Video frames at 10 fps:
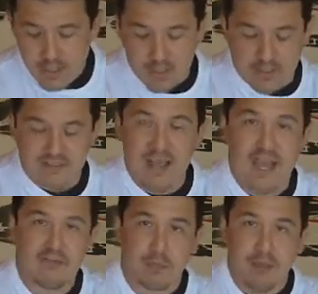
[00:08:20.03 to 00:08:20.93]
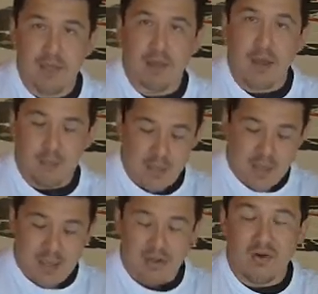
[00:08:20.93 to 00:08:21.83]
that the sides will peel
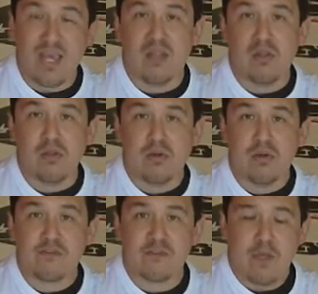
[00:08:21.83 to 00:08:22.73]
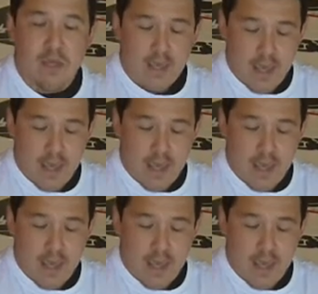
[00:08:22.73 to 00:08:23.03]
up and it'll get loose